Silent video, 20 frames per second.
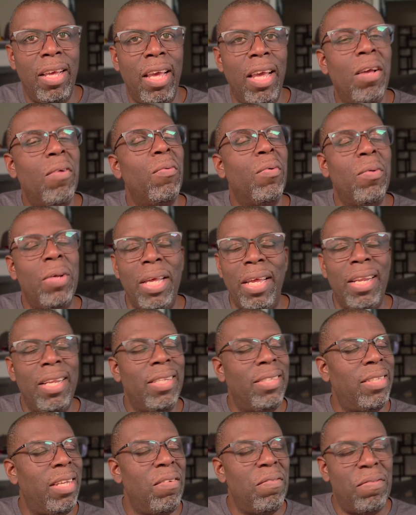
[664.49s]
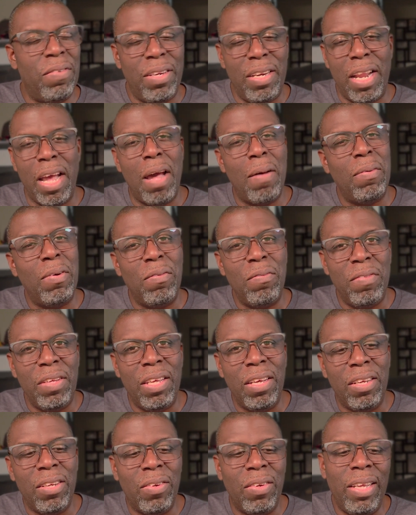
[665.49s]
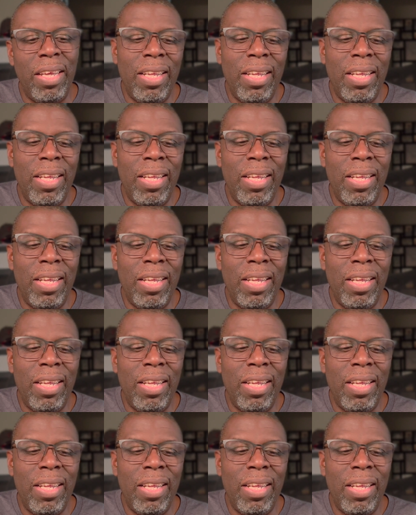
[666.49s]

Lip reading: it is a phenomenal vehicle.